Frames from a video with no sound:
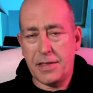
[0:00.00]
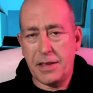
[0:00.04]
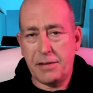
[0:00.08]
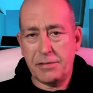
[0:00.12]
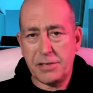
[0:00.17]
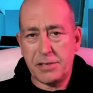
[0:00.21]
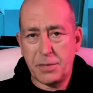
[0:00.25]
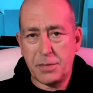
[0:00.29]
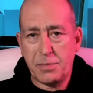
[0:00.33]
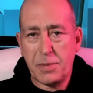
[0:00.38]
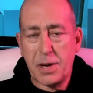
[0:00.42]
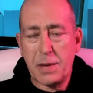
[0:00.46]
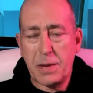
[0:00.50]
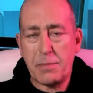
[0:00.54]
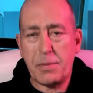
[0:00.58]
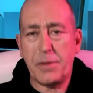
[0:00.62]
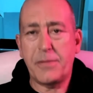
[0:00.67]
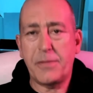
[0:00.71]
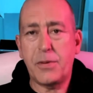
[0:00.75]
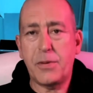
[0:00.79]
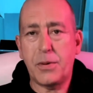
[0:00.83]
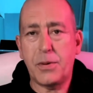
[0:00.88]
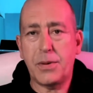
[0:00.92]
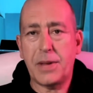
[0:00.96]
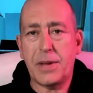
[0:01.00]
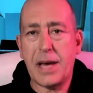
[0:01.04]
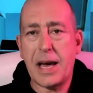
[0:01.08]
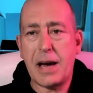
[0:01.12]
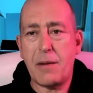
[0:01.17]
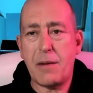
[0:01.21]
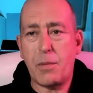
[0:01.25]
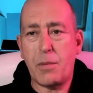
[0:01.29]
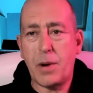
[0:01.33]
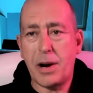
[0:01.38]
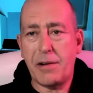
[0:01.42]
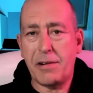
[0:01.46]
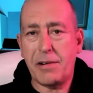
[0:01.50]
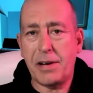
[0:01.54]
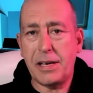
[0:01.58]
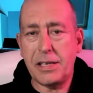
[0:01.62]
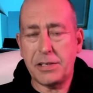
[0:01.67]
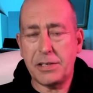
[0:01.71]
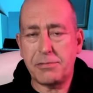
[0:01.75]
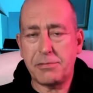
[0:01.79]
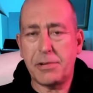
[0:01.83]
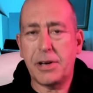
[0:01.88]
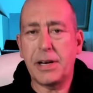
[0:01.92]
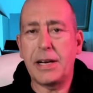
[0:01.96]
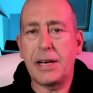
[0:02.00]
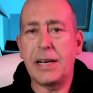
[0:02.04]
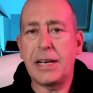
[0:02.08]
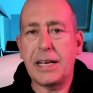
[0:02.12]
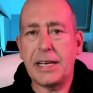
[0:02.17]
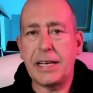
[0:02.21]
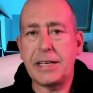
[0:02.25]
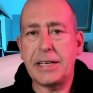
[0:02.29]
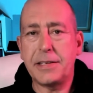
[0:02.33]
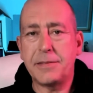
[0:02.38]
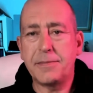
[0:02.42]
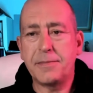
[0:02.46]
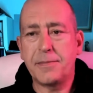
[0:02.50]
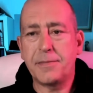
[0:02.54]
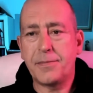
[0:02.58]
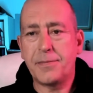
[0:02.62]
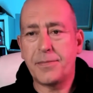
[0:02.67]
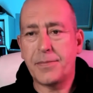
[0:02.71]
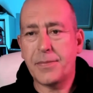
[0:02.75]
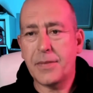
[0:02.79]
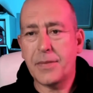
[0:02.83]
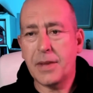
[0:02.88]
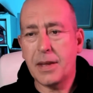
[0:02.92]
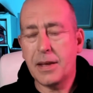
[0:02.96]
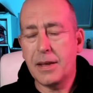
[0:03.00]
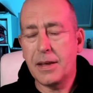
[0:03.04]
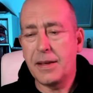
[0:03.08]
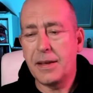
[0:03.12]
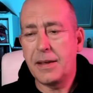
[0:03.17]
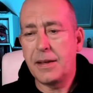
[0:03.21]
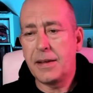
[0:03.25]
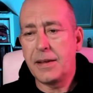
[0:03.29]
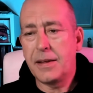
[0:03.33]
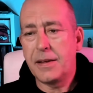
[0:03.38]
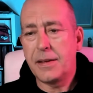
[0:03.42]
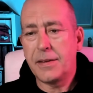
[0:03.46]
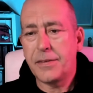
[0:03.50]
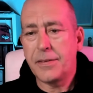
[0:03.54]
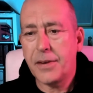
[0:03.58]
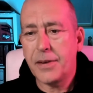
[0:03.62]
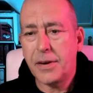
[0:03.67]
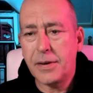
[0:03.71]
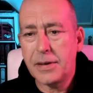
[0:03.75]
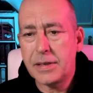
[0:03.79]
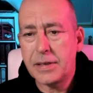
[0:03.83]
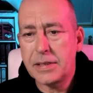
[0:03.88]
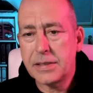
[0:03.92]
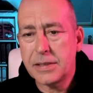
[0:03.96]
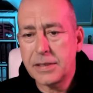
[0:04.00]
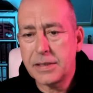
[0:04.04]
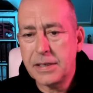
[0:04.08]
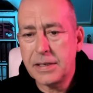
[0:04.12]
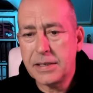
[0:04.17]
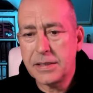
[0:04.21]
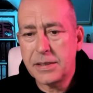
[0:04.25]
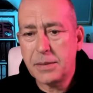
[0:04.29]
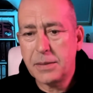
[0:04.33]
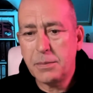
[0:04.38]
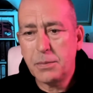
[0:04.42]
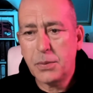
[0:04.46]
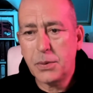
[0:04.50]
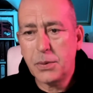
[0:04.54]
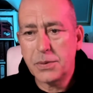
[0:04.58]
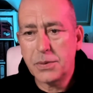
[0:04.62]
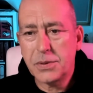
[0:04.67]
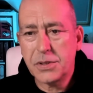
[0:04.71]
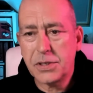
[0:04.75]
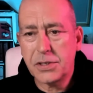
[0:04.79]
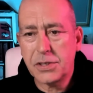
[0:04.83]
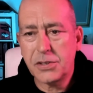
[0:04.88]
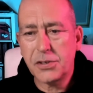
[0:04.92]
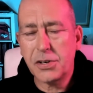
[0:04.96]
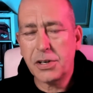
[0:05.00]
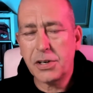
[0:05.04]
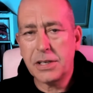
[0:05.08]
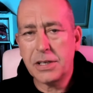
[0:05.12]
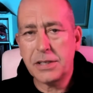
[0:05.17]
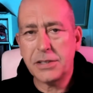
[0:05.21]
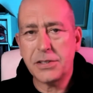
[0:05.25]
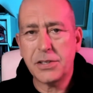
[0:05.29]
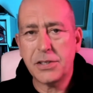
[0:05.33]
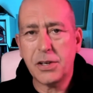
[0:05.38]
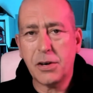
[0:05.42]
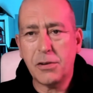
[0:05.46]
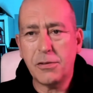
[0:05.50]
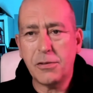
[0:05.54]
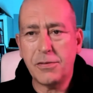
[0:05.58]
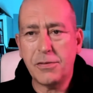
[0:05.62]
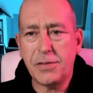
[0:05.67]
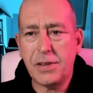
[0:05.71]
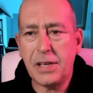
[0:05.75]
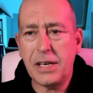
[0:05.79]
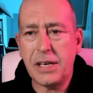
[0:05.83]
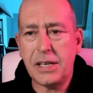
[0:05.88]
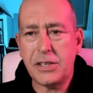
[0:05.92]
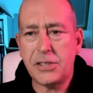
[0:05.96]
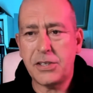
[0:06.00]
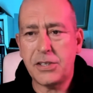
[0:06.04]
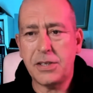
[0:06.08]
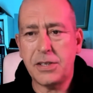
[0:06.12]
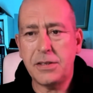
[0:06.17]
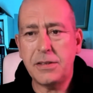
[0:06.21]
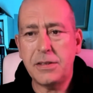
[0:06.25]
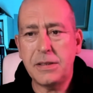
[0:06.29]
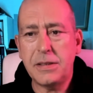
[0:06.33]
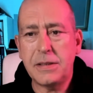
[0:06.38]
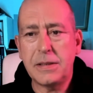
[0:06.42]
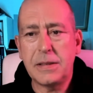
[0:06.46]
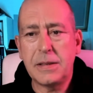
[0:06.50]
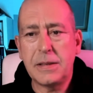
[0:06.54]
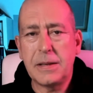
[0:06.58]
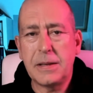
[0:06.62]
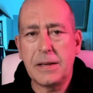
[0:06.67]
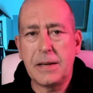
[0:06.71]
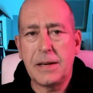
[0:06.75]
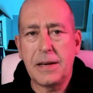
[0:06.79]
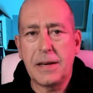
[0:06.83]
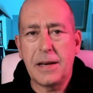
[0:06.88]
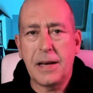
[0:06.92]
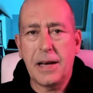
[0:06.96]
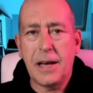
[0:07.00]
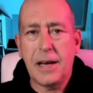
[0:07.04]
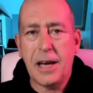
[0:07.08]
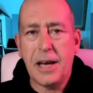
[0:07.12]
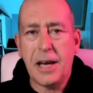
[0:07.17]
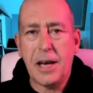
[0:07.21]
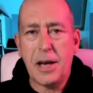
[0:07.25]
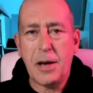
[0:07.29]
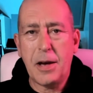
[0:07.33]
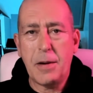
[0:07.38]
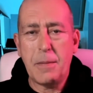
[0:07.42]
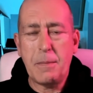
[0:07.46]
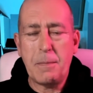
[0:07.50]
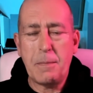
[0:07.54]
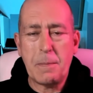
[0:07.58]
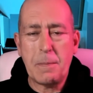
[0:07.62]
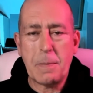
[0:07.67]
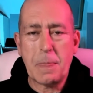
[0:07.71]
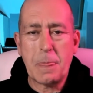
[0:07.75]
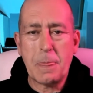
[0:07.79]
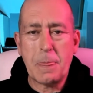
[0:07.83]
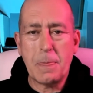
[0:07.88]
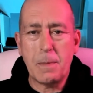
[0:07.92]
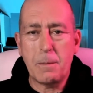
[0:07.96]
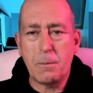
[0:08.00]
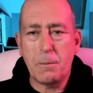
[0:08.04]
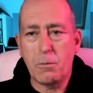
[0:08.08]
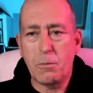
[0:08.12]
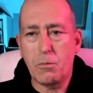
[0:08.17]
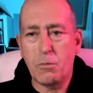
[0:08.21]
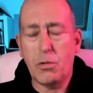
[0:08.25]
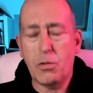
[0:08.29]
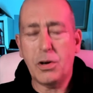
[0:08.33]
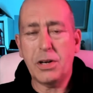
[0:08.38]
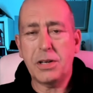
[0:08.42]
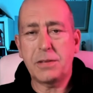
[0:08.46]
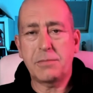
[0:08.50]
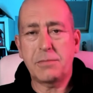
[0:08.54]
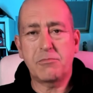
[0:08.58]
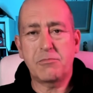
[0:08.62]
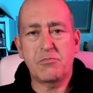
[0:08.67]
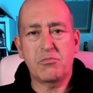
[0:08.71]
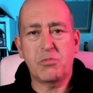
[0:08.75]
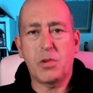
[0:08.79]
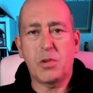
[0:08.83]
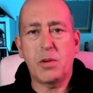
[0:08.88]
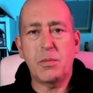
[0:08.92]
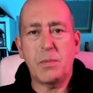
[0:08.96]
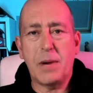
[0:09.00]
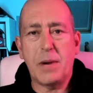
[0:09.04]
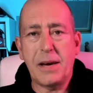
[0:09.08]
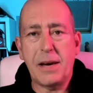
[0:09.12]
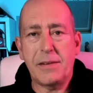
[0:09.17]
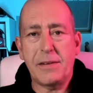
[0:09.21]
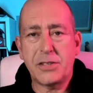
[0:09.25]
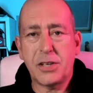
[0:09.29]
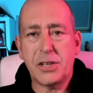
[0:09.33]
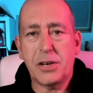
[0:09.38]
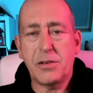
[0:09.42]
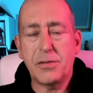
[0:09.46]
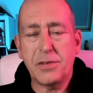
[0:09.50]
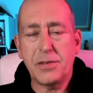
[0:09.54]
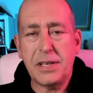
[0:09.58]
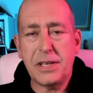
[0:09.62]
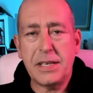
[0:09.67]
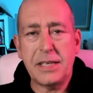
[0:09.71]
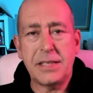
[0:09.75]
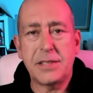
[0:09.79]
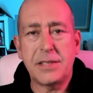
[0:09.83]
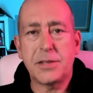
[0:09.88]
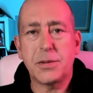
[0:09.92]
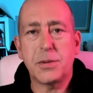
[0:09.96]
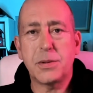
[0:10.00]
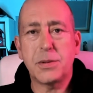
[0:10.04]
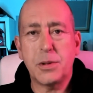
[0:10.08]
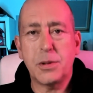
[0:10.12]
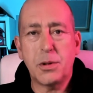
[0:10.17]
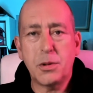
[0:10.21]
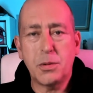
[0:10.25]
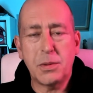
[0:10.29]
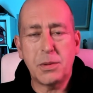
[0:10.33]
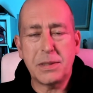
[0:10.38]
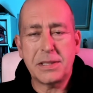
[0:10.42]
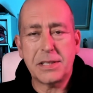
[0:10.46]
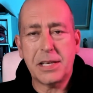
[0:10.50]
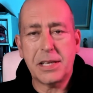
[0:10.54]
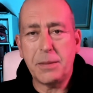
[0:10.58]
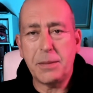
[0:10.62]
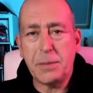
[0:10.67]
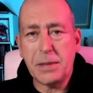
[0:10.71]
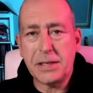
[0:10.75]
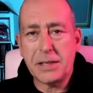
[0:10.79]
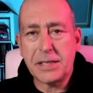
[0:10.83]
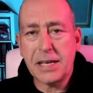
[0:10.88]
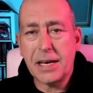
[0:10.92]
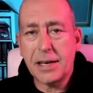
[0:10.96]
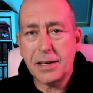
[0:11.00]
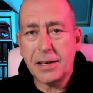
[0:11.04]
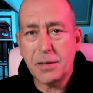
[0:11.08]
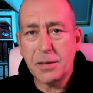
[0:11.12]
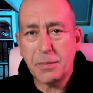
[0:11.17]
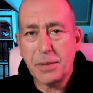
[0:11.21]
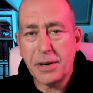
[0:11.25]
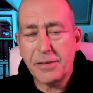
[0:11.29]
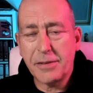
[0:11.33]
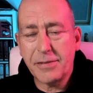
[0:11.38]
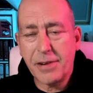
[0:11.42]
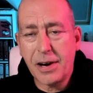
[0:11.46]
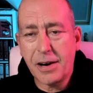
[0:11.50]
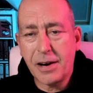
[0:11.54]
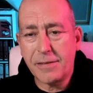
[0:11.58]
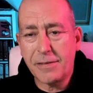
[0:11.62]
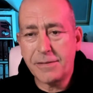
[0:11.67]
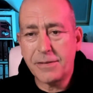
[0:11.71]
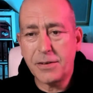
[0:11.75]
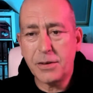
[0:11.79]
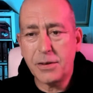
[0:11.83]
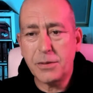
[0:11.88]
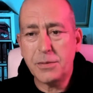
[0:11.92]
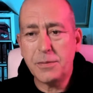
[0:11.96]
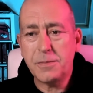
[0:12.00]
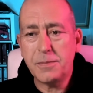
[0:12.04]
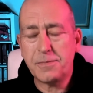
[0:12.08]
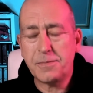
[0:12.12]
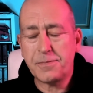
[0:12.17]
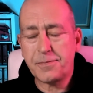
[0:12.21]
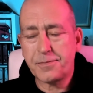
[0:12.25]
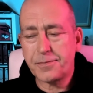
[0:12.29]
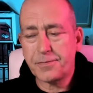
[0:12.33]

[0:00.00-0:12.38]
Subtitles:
there is a bit before that where it is running lean. So it's important to try and solve the issue. One way of solving it is to always keep your tank above half full.